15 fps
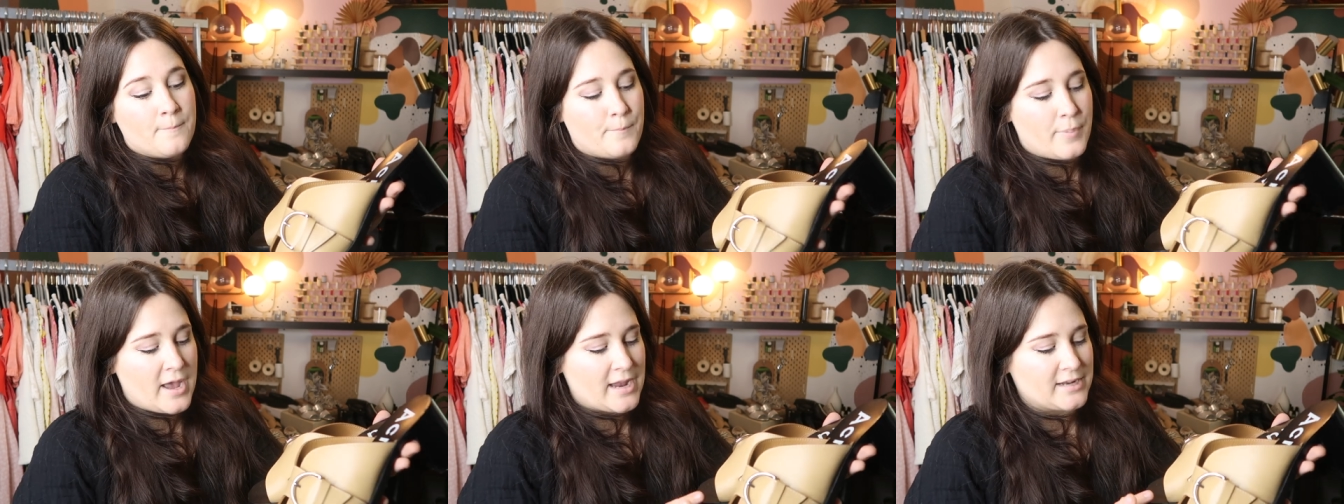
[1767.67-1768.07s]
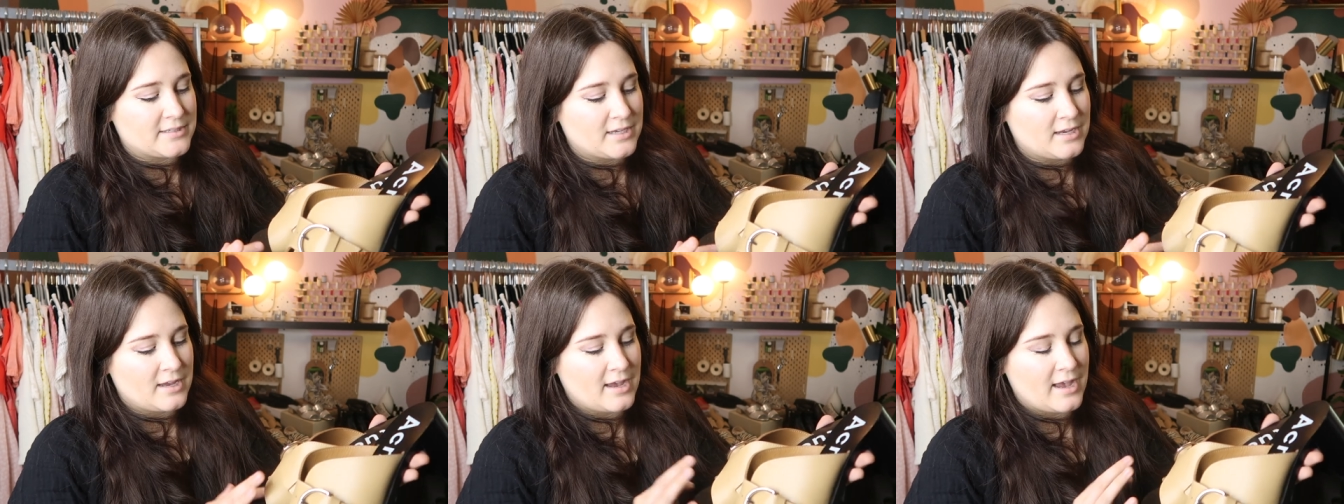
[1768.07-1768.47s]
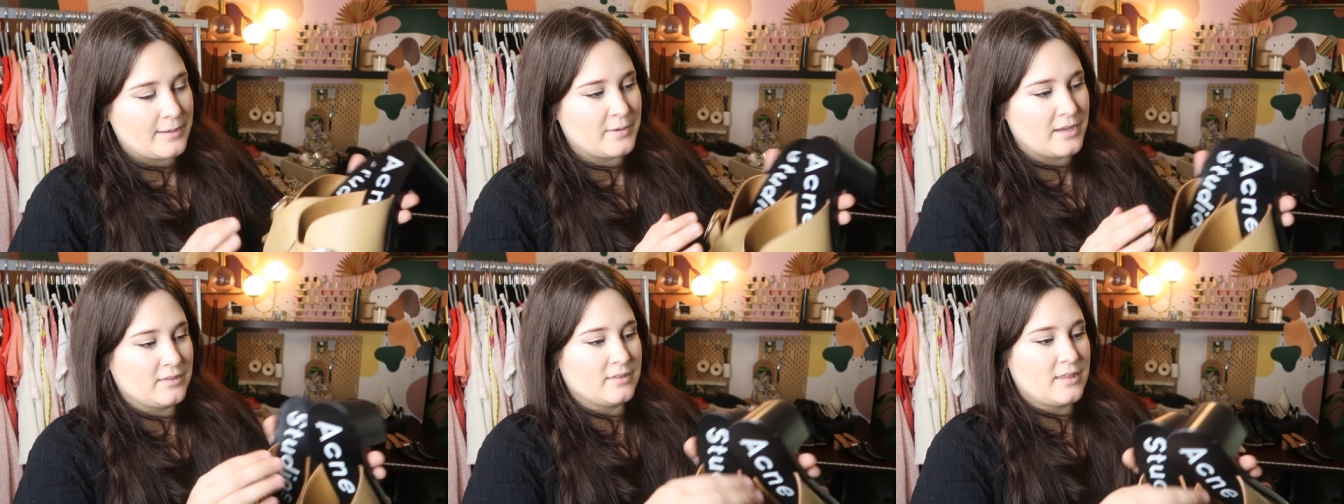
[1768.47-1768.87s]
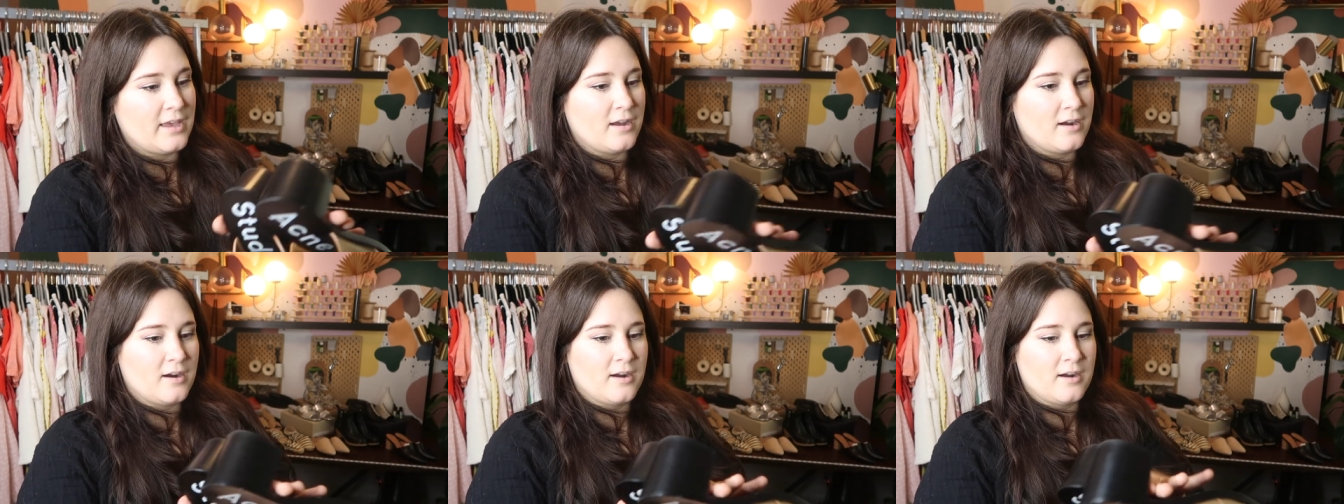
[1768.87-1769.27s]
But I mean,
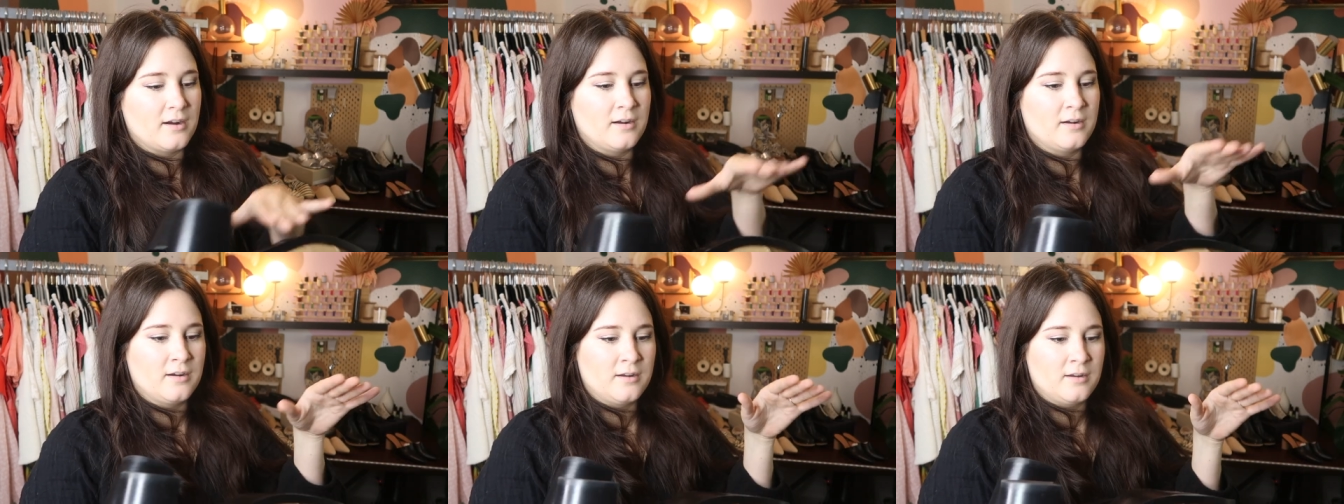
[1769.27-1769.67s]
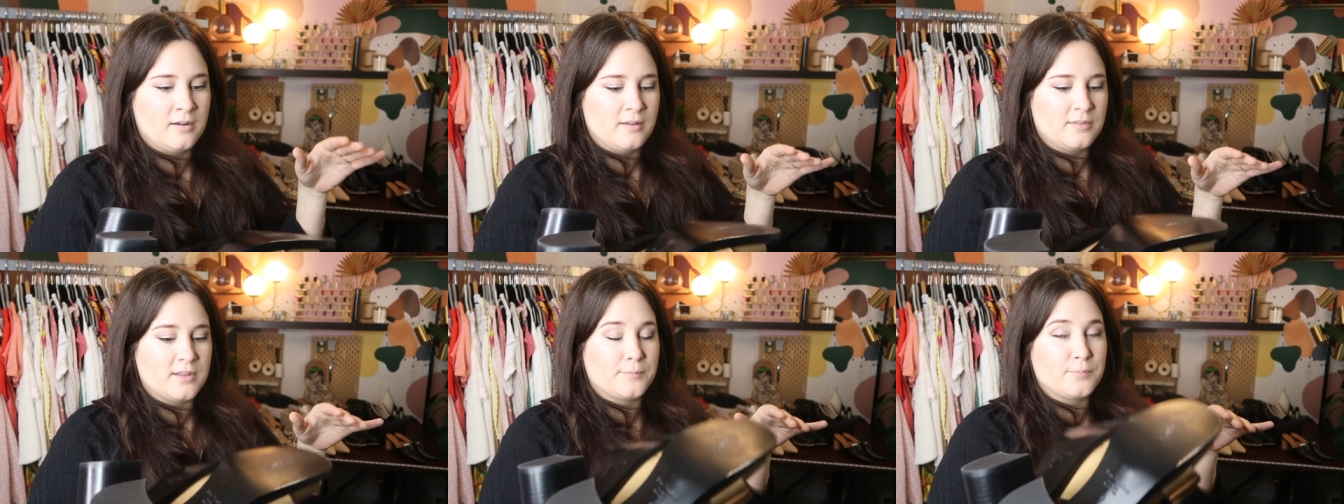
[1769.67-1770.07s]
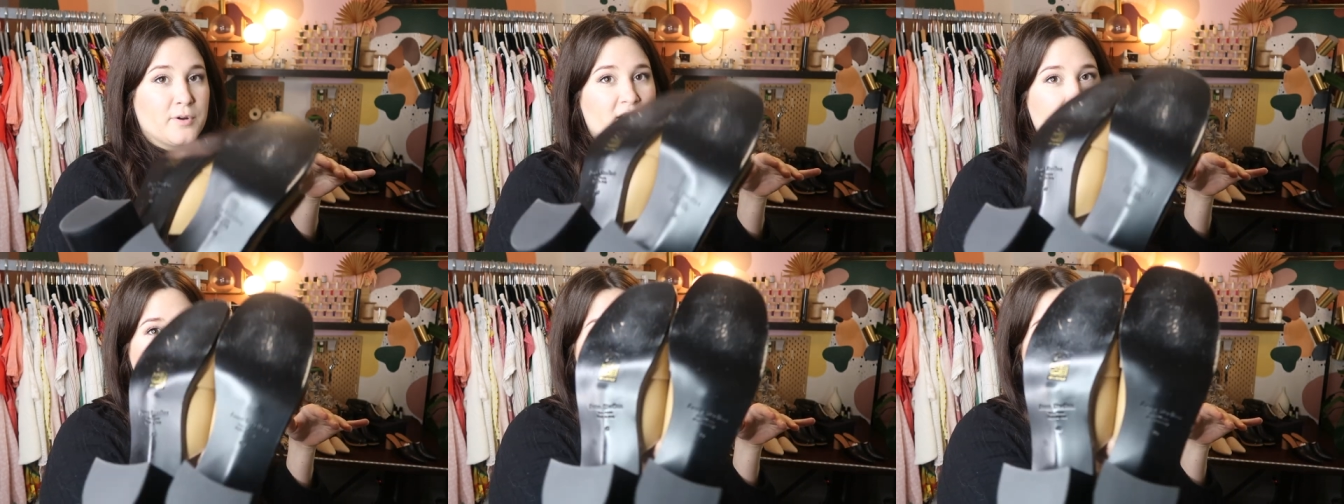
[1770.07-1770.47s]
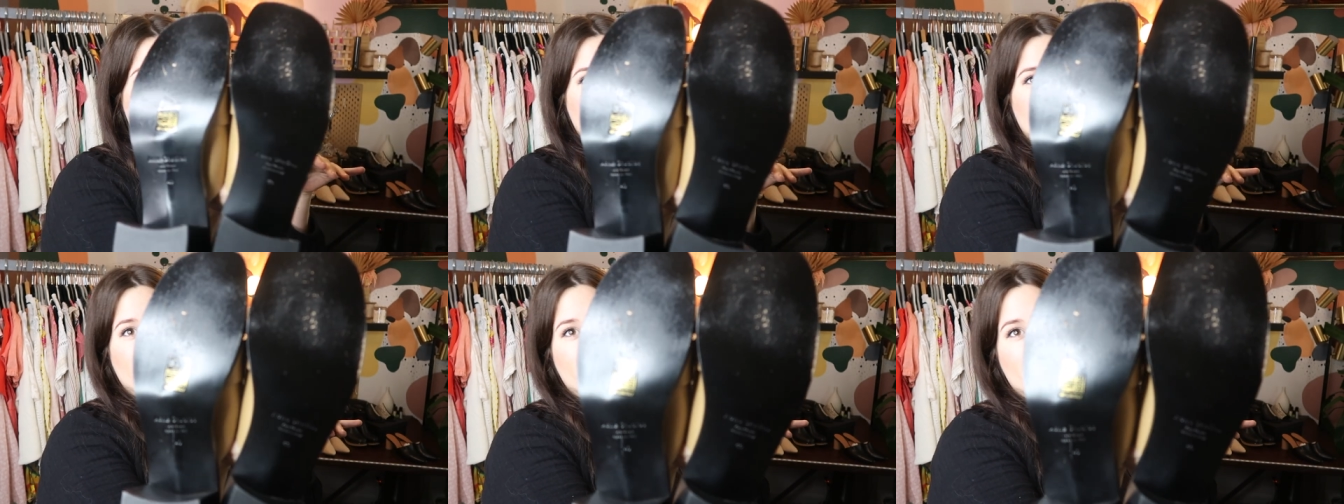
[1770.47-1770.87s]
they are, they're pretty much
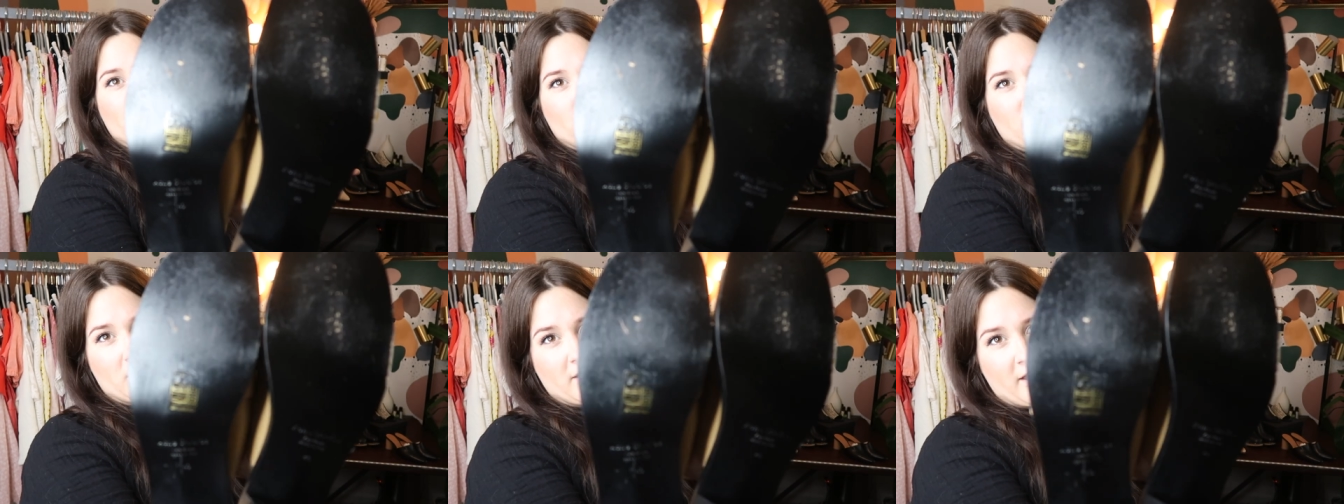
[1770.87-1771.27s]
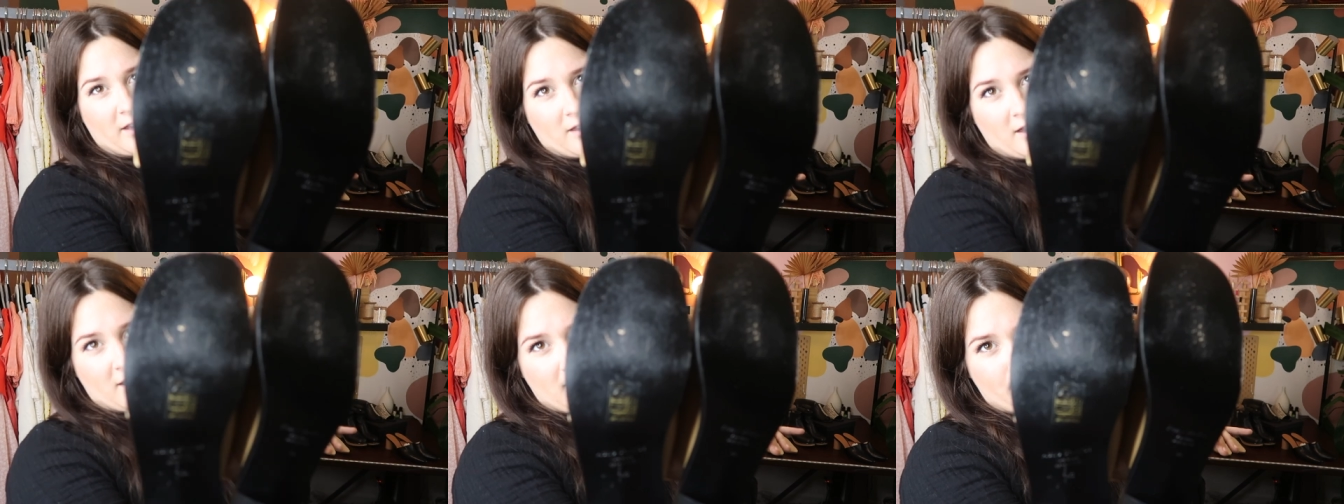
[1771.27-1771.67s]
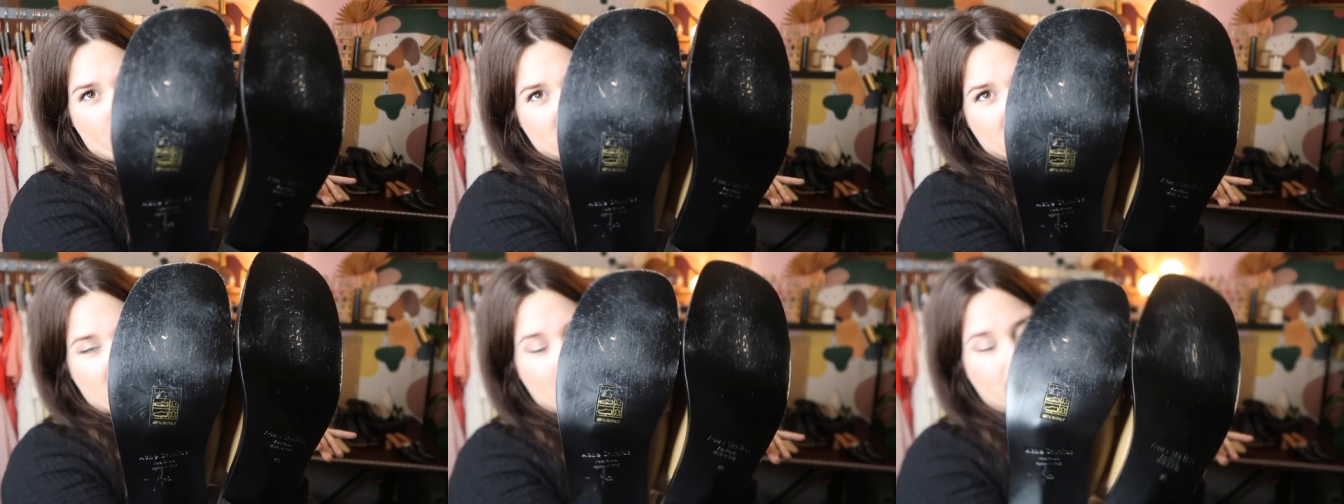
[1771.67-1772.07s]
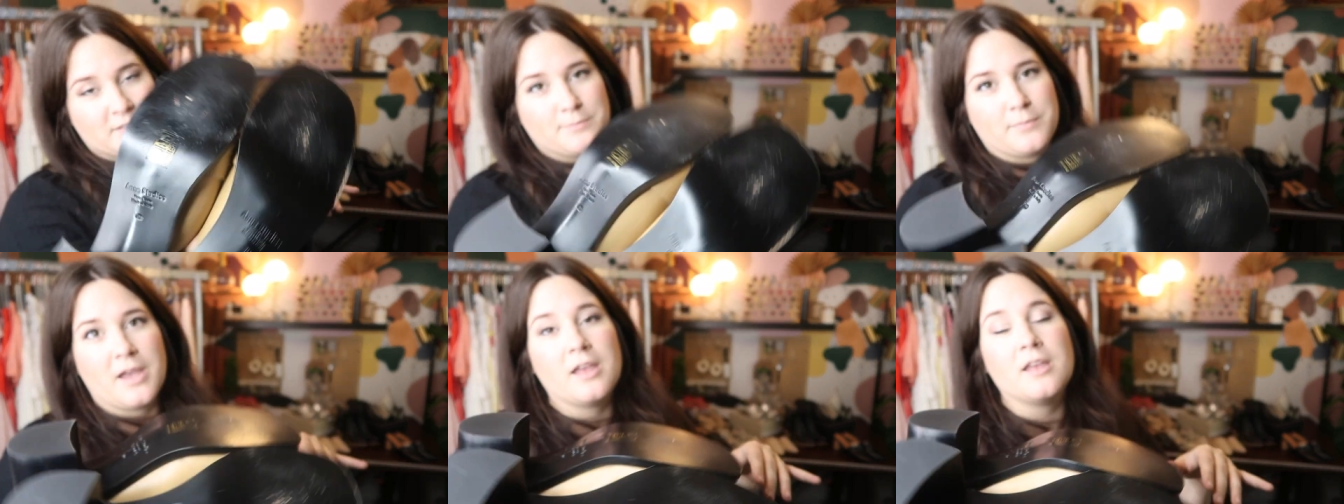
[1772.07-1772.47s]
new. They've been worn like a couple
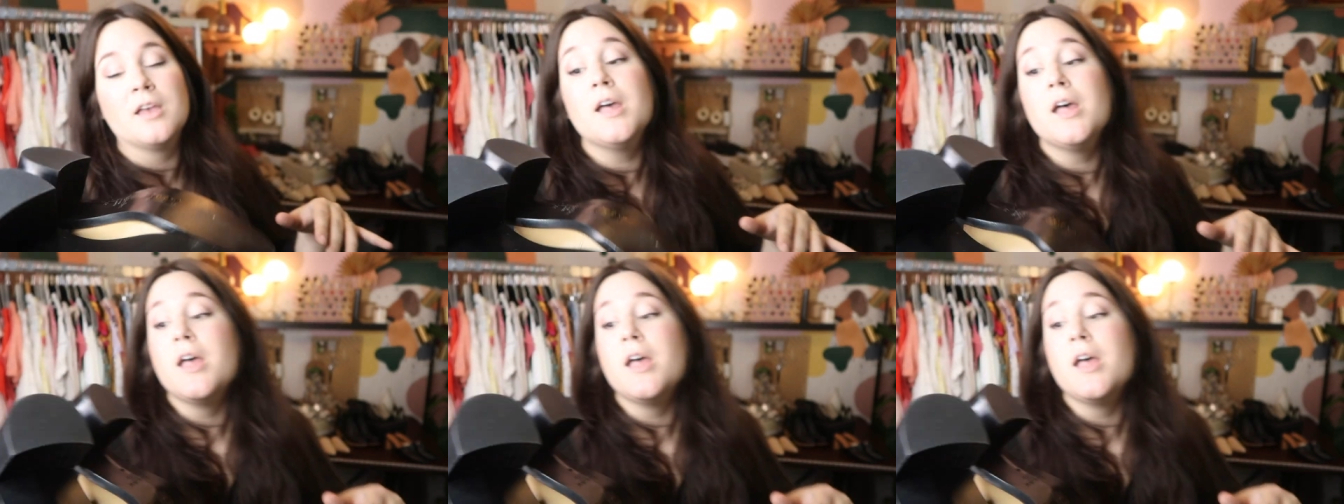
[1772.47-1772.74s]
times, but